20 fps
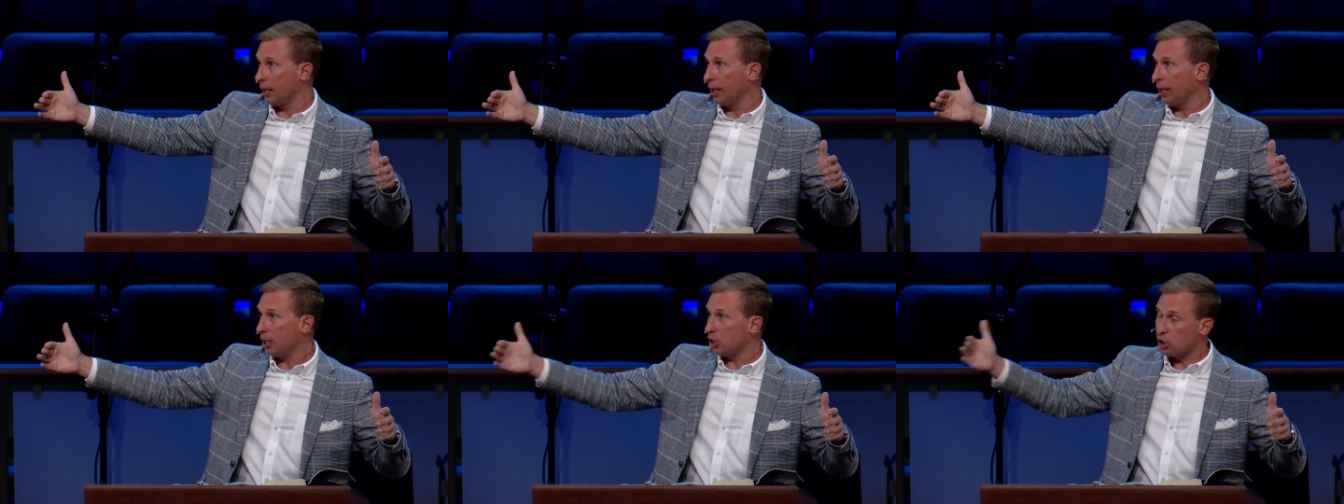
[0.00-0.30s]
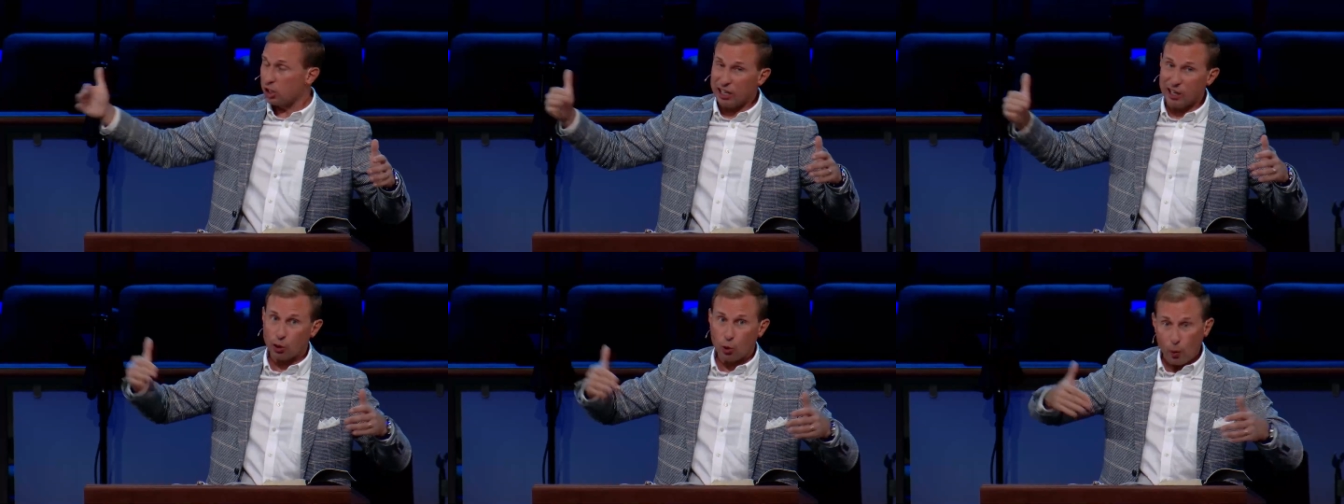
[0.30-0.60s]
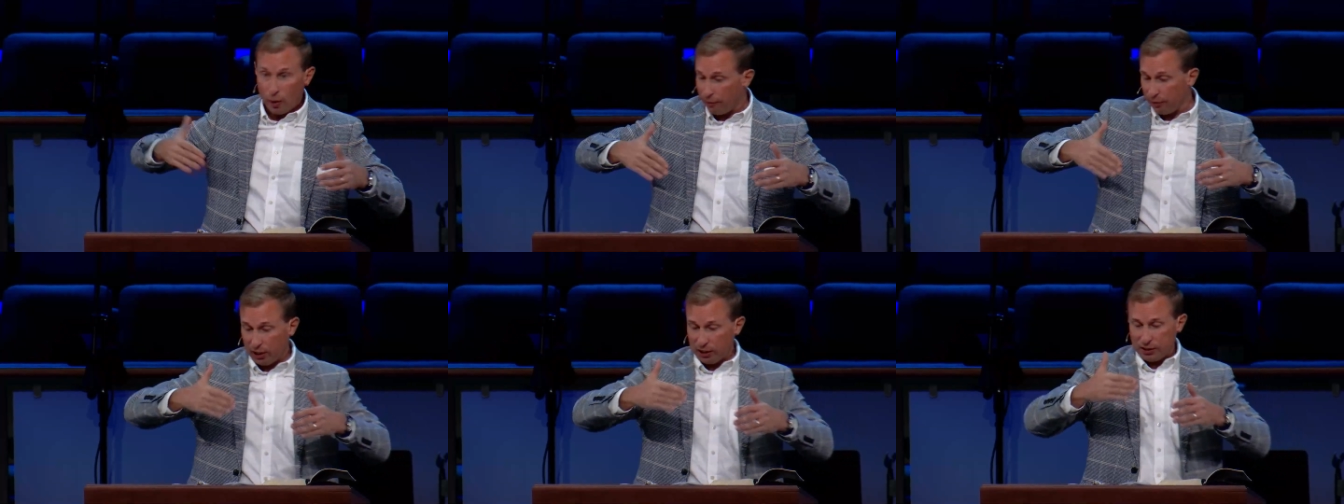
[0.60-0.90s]
It's the
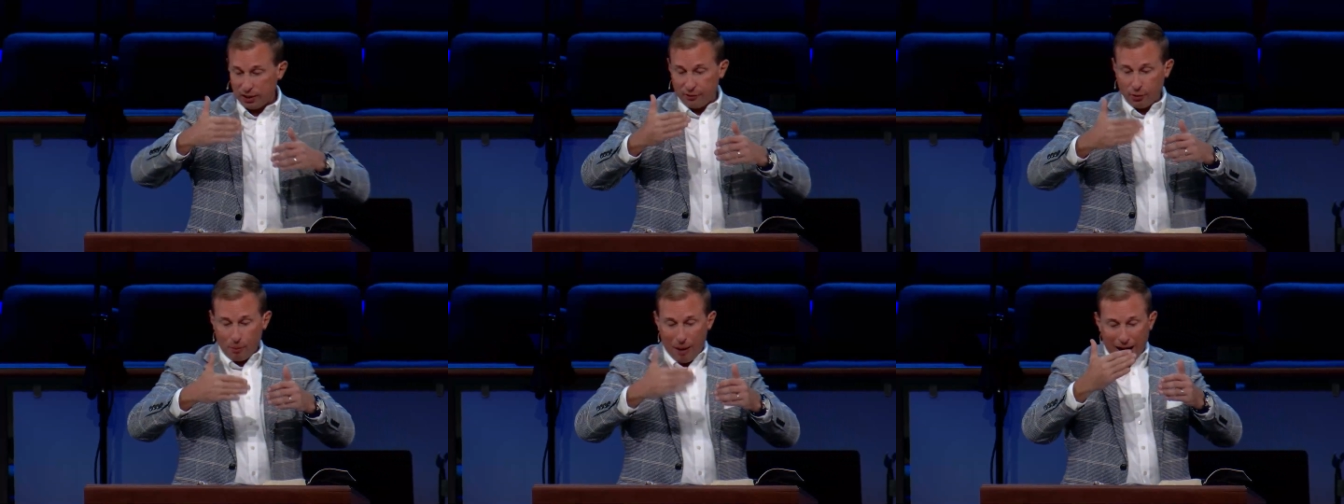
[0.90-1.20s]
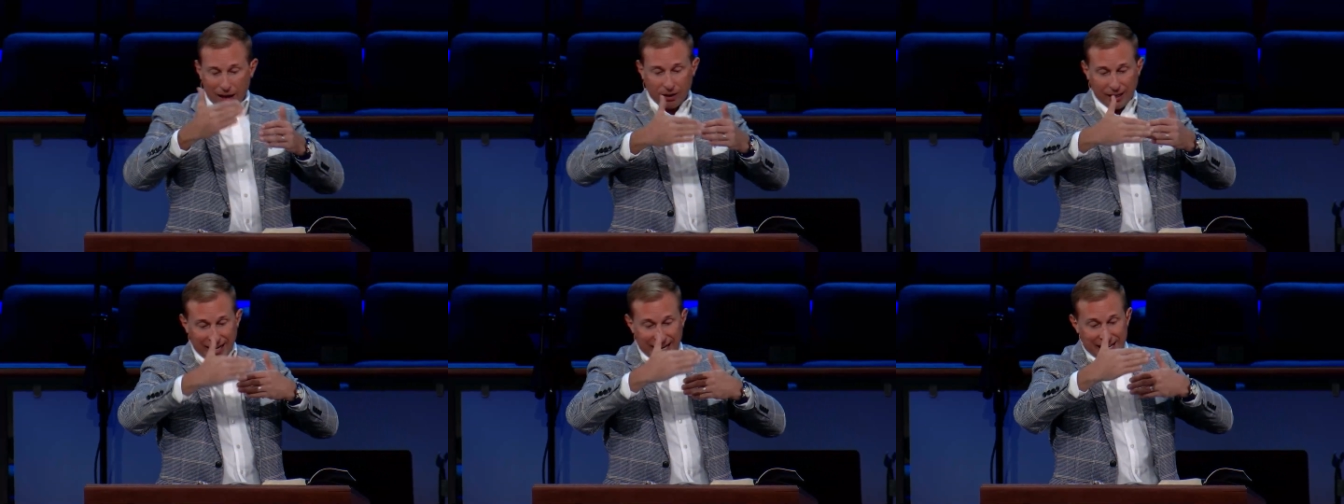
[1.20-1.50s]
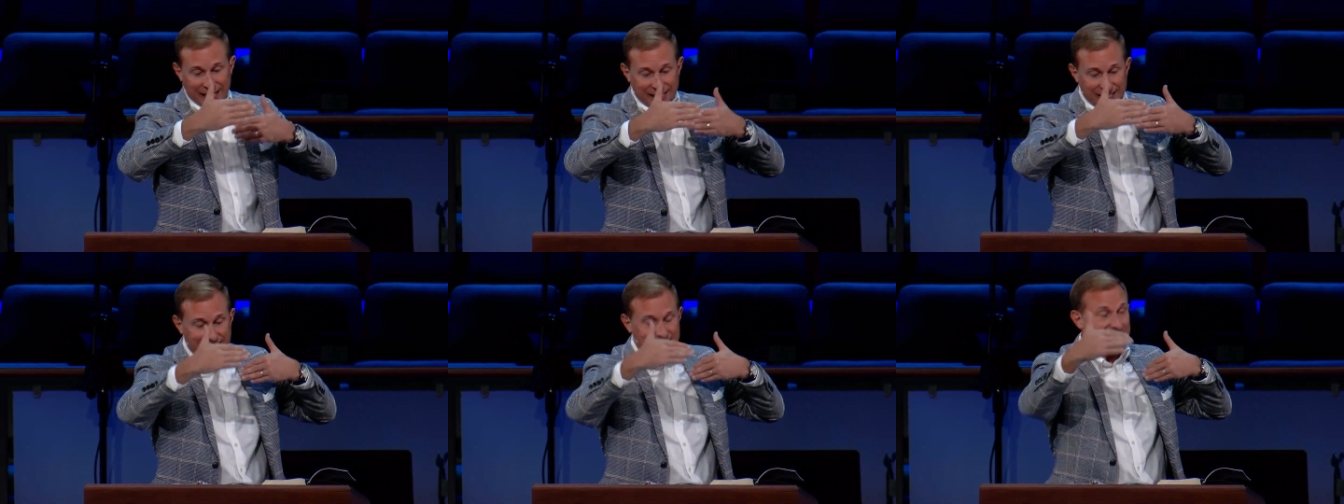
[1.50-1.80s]
equivalent of about
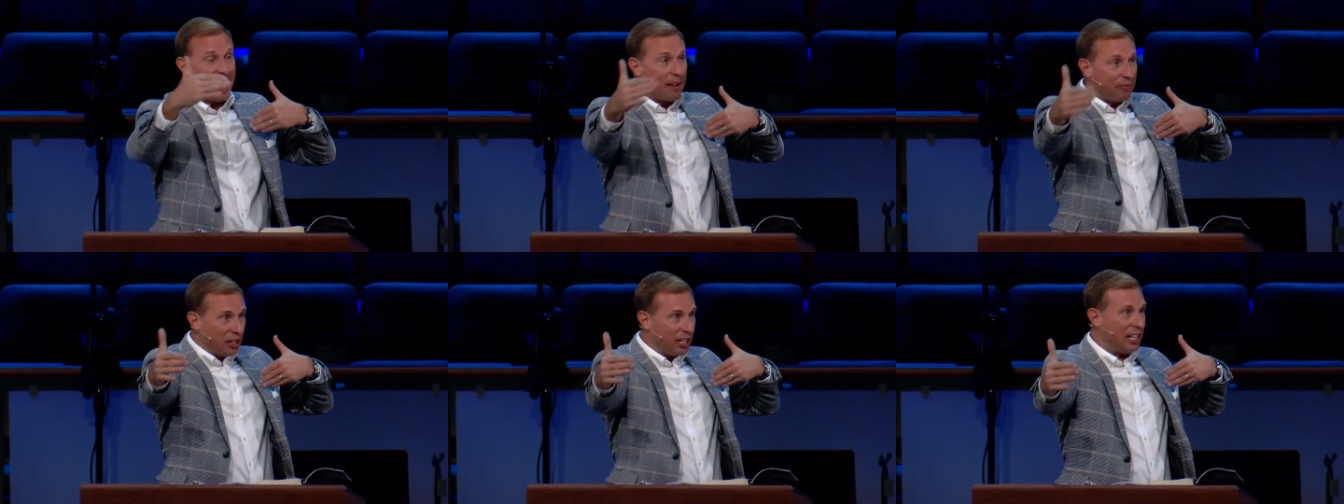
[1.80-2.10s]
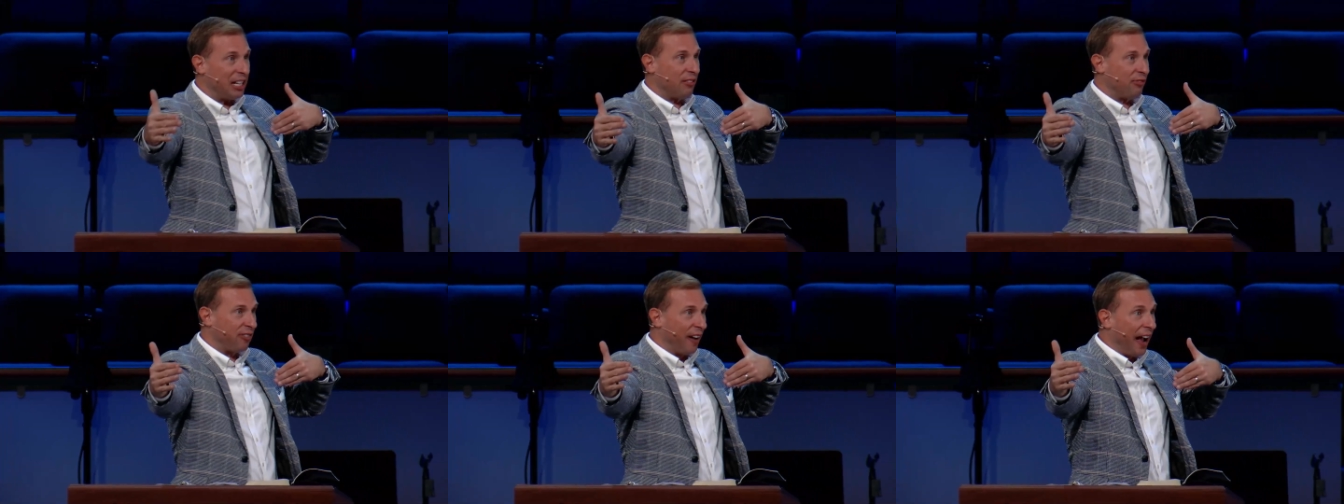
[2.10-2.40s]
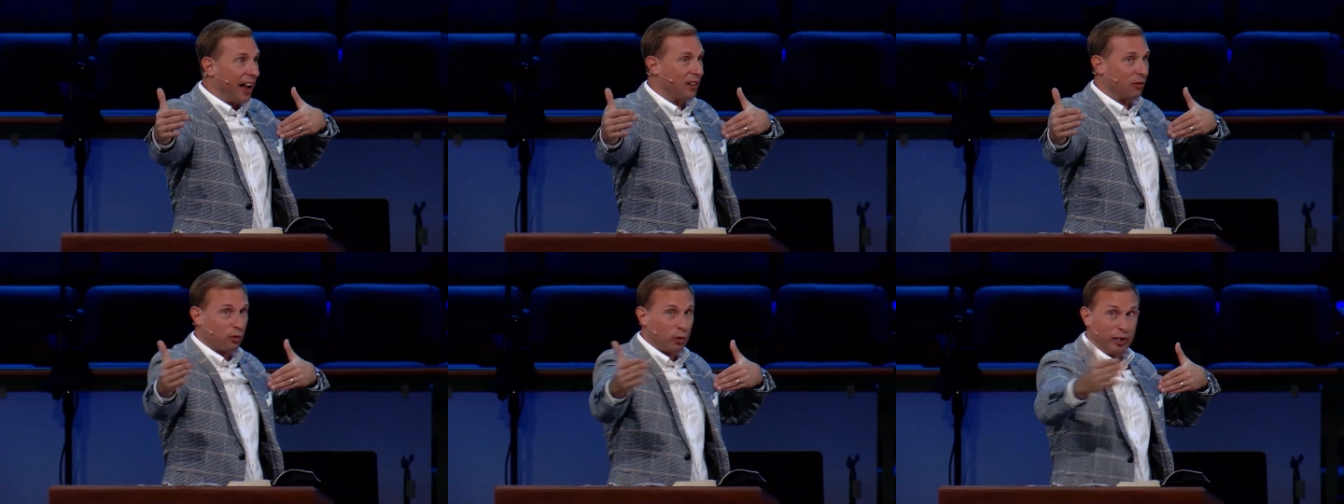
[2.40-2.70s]

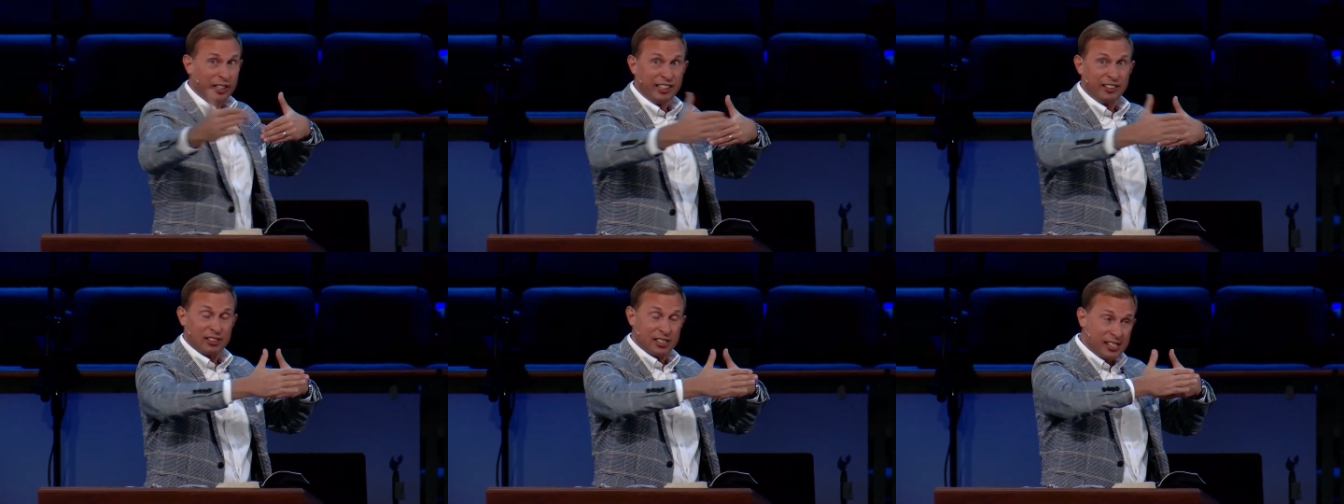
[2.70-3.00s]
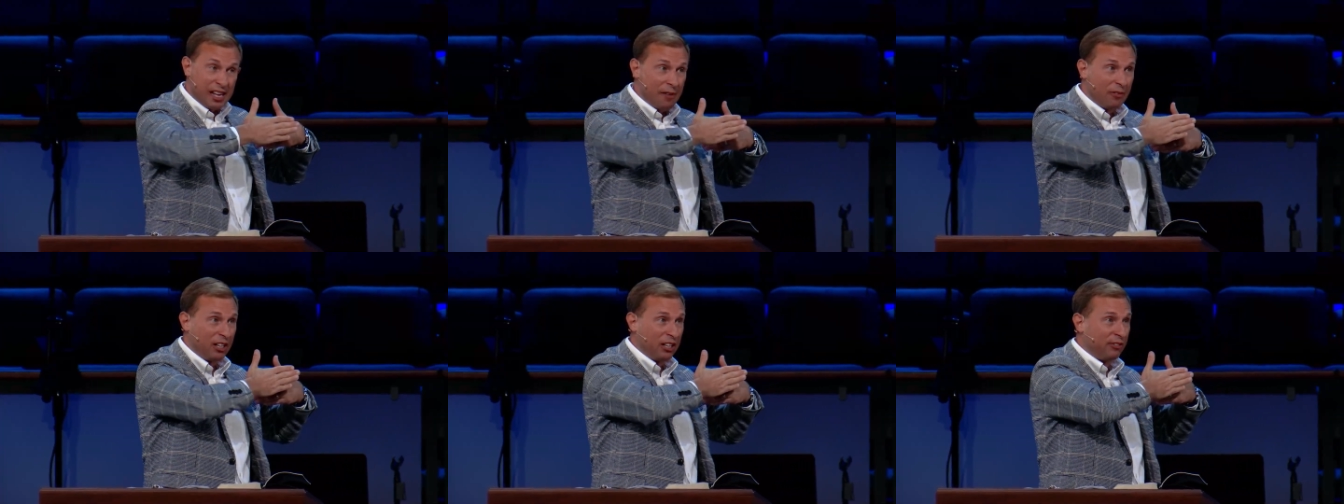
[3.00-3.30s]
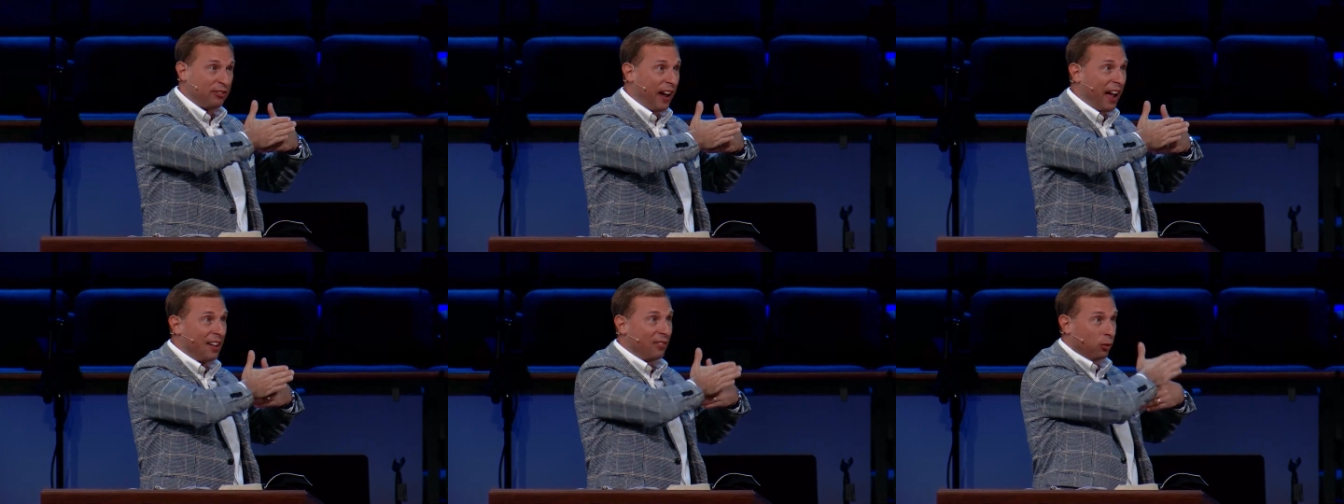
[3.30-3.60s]
75 feet,
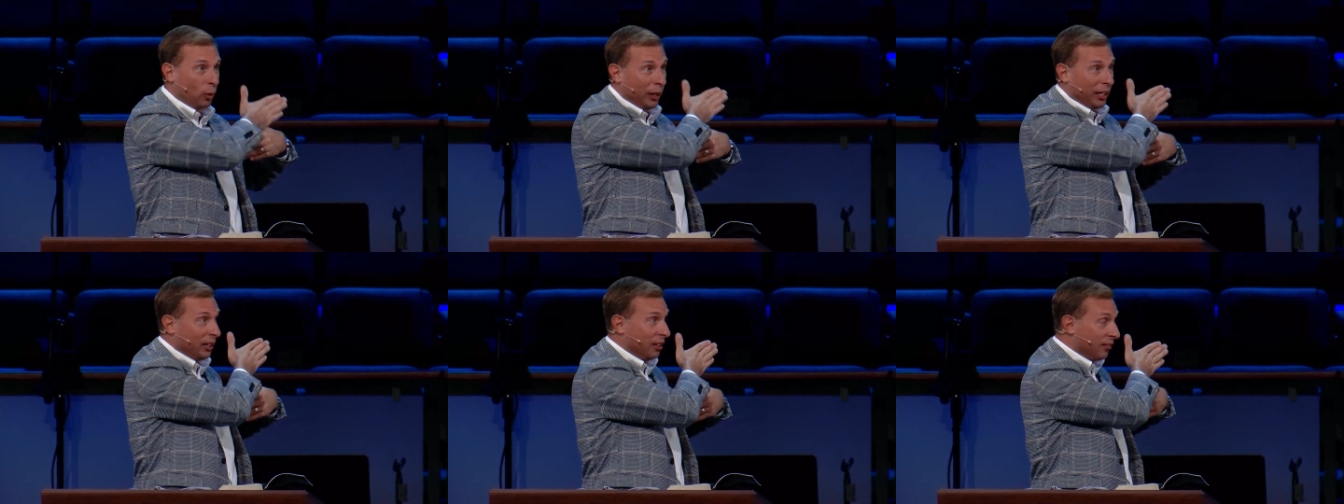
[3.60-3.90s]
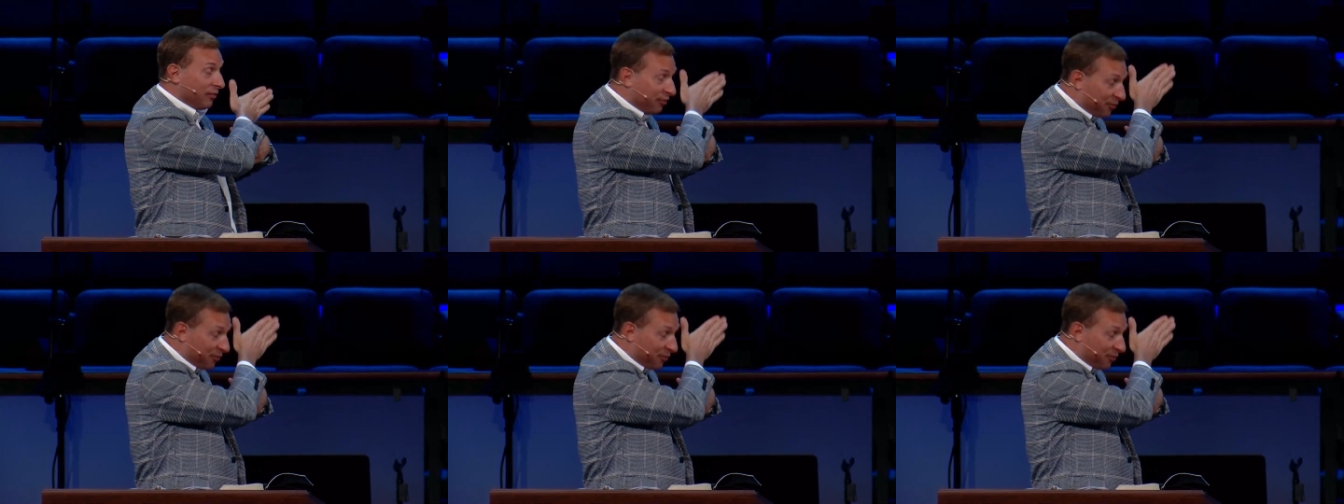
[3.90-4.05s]
75 feet,